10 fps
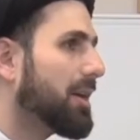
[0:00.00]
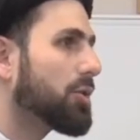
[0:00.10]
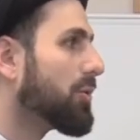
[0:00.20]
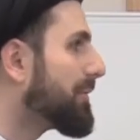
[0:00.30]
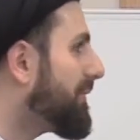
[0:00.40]

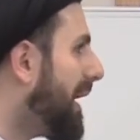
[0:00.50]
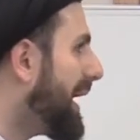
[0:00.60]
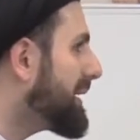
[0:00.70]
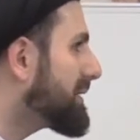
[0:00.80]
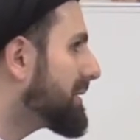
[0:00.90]
you'll
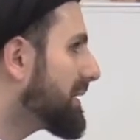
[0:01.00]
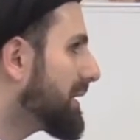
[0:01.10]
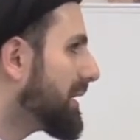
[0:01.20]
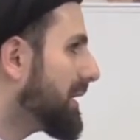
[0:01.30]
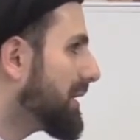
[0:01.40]
find,
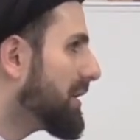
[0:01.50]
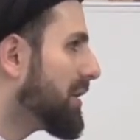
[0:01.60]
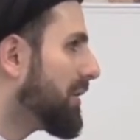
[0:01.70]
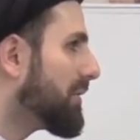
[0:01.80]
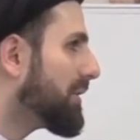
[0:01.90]
you
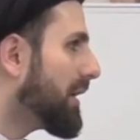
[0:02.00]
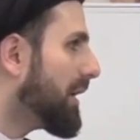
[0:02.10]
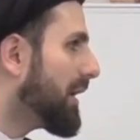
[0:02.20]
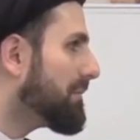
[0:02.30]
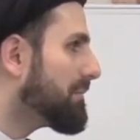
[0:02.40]

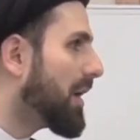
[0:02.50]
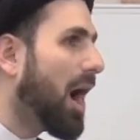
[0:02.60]
know,